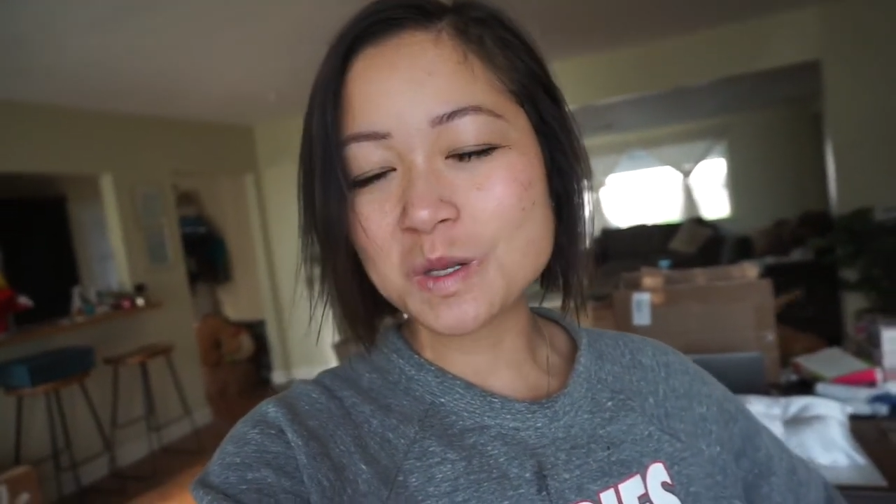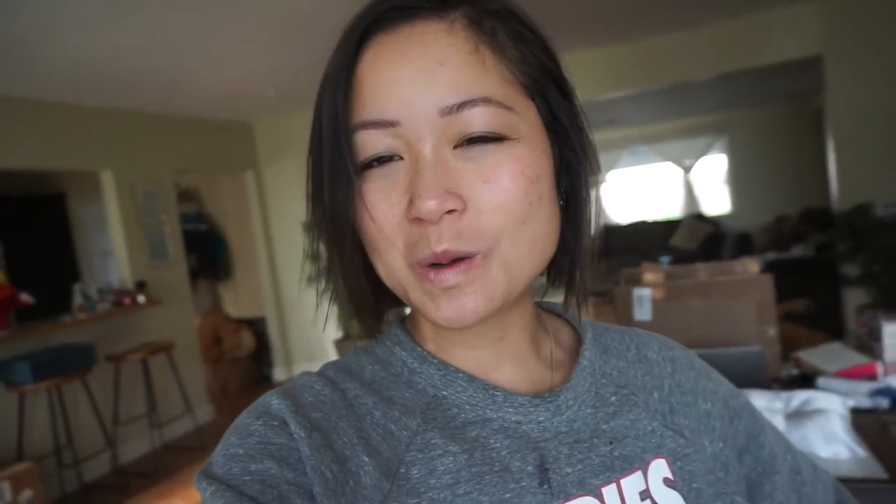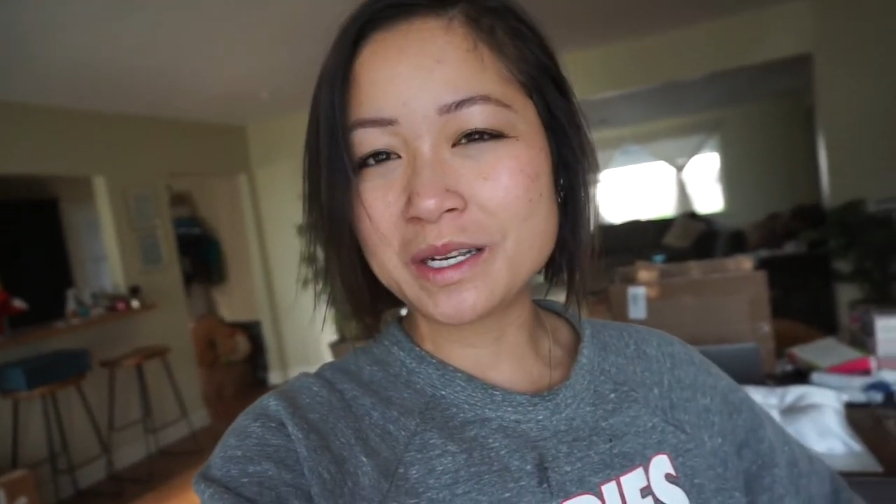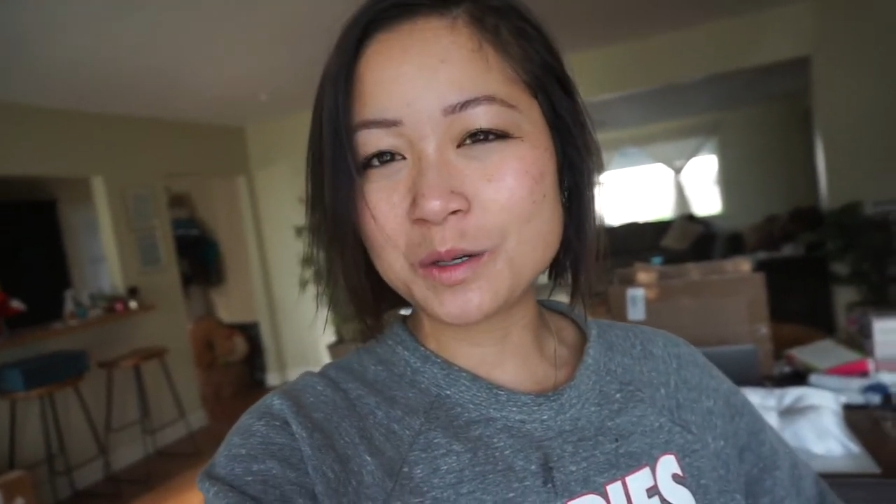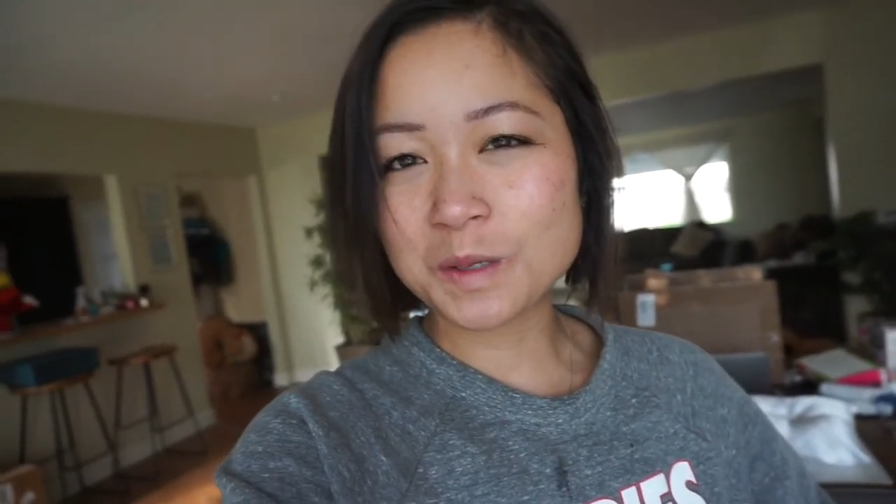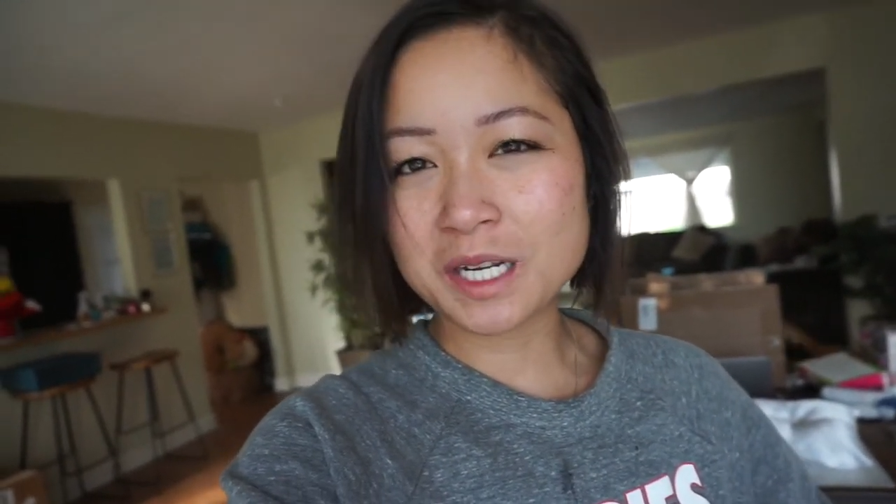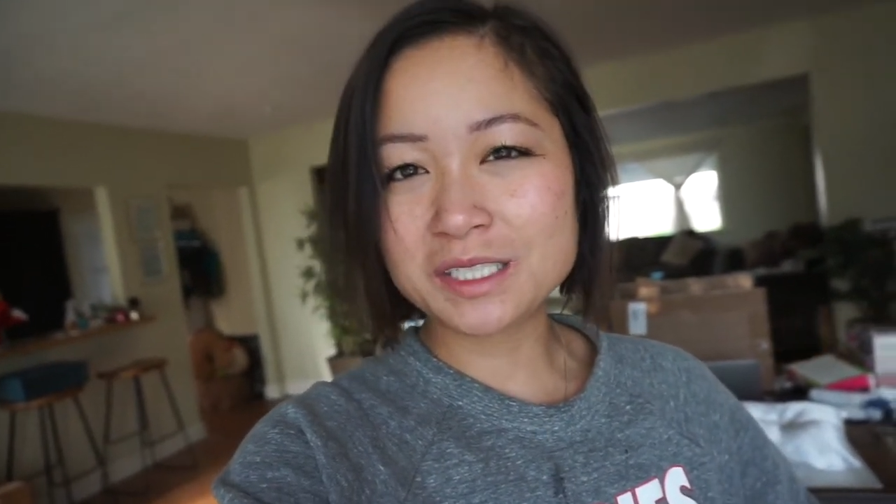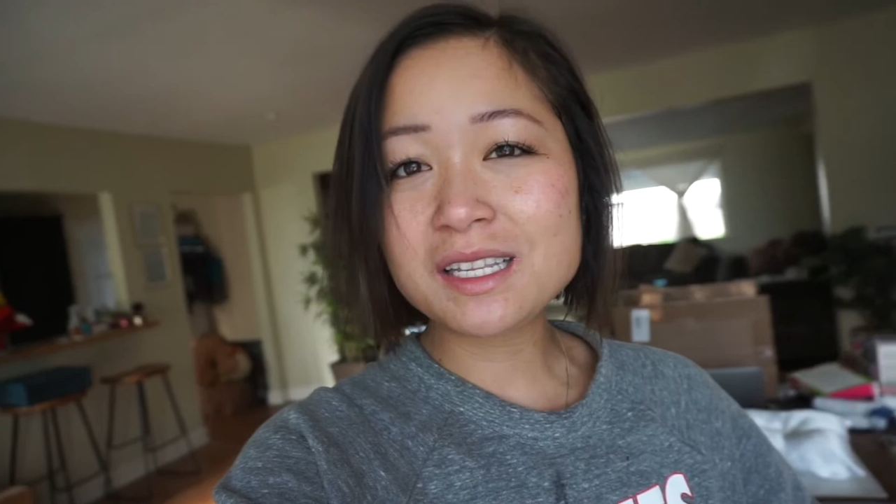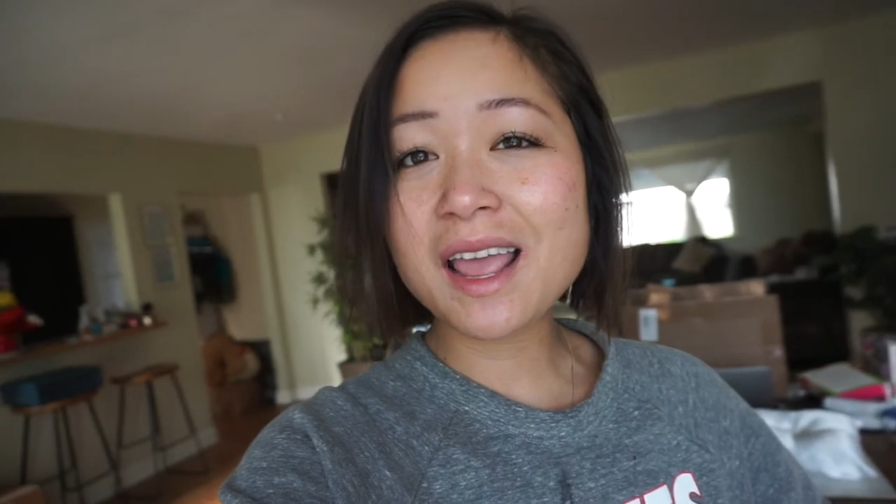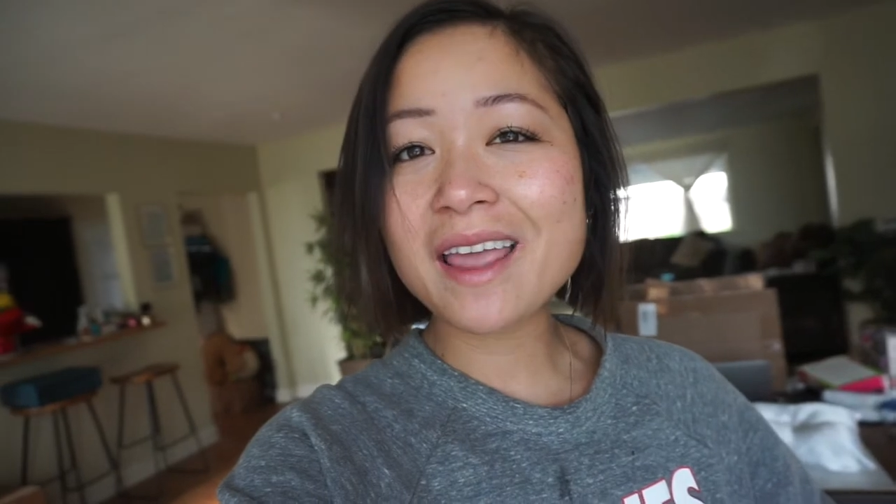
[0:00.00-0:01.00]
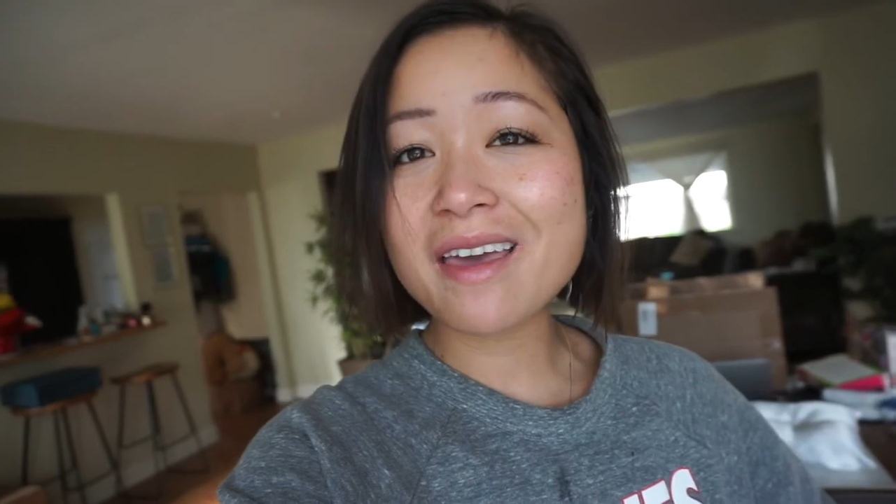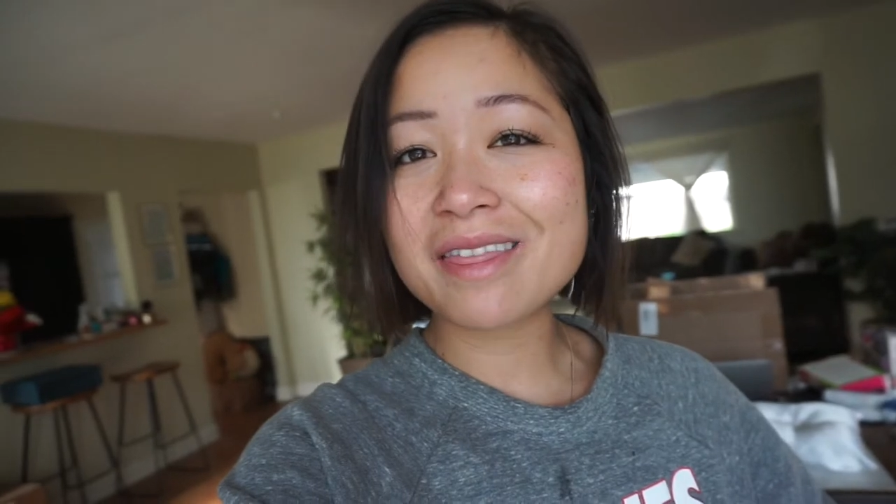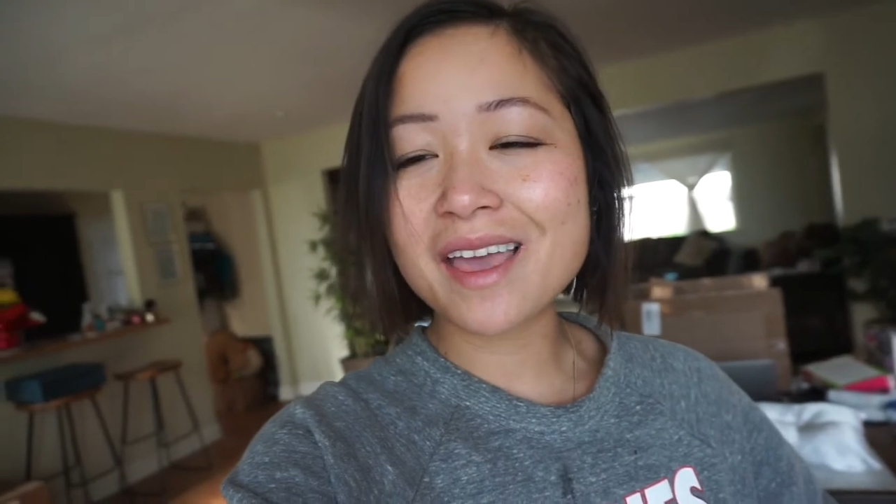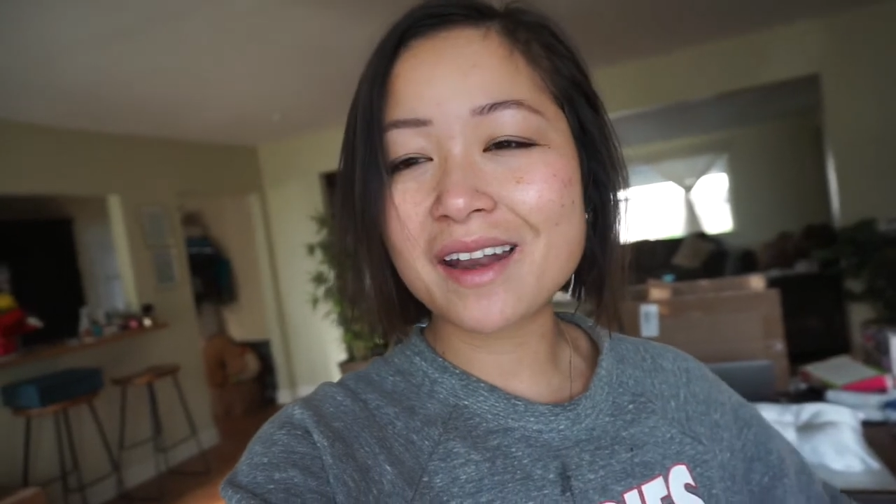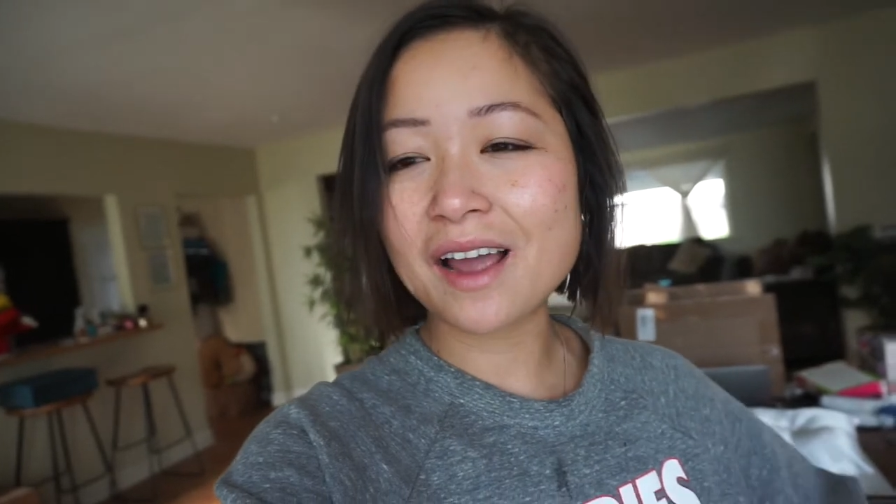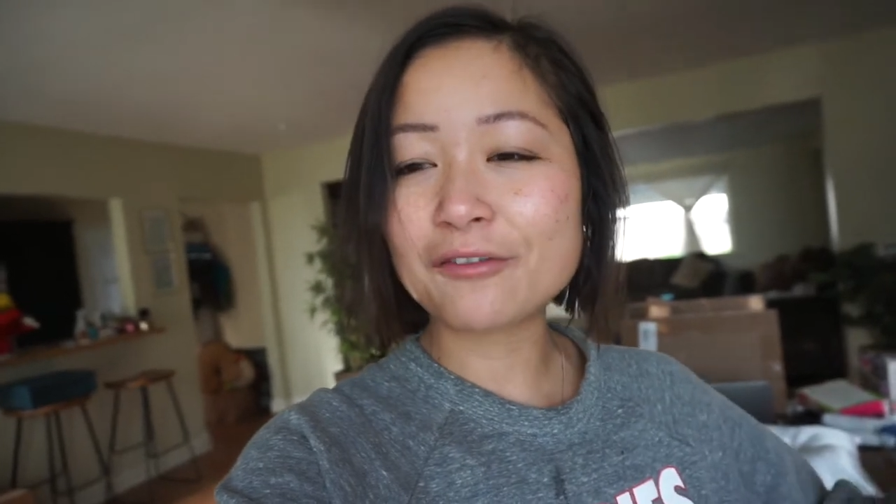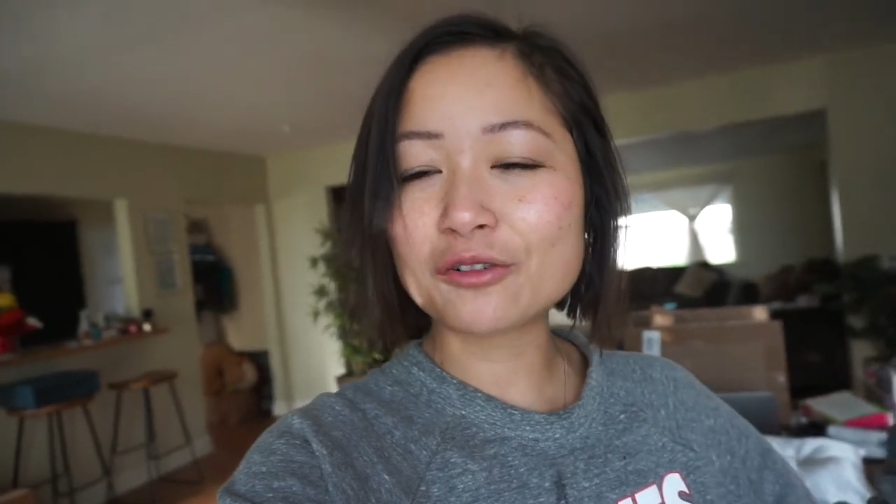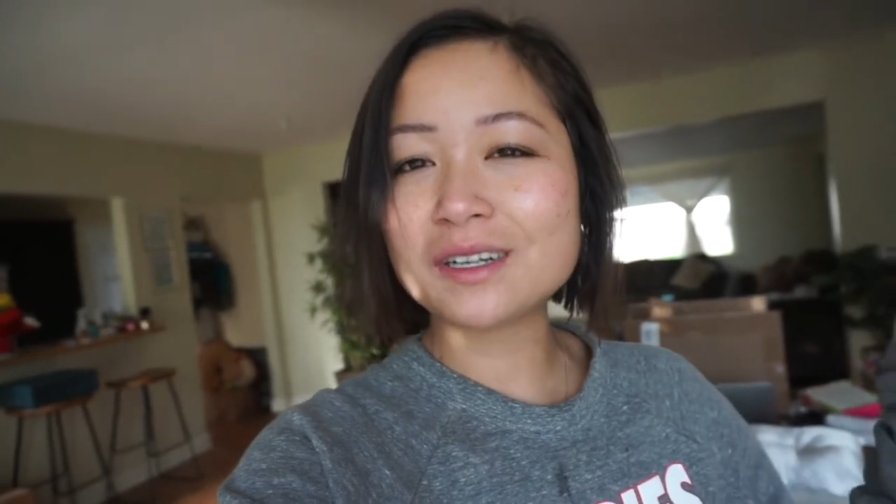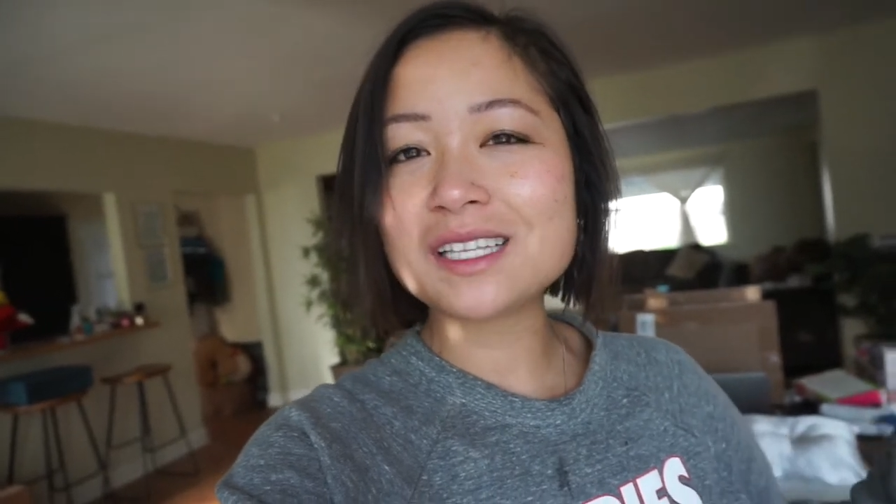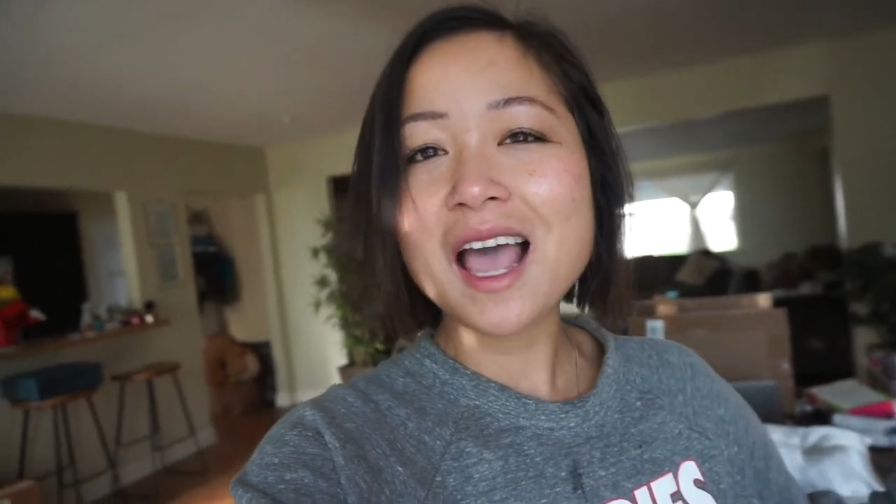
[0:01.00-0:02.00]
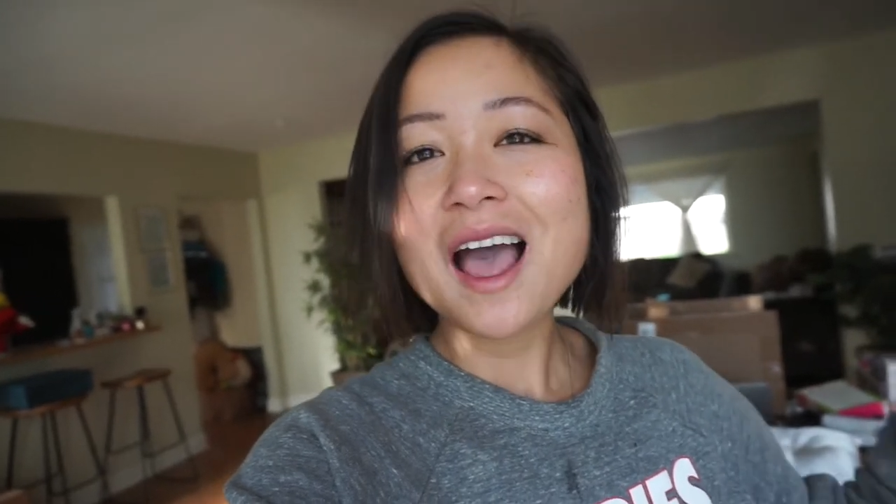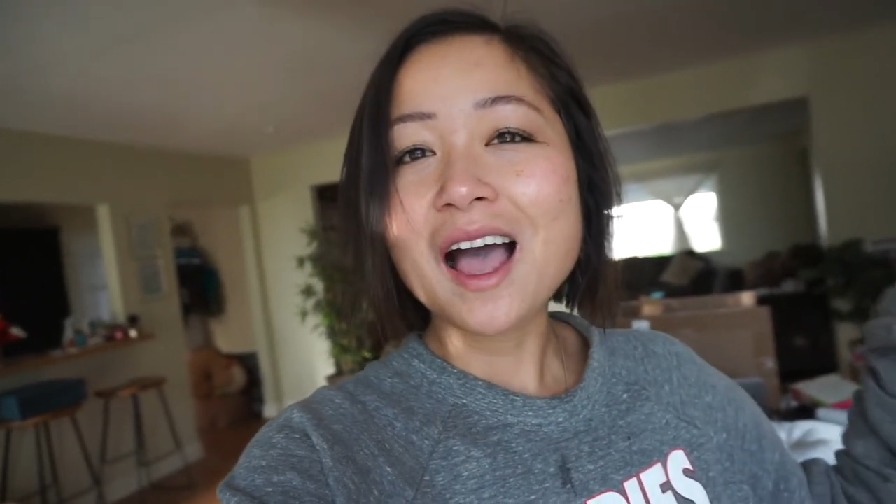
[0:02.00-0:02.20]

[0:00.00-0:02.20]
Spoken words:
so I need to work out today, and then afterwards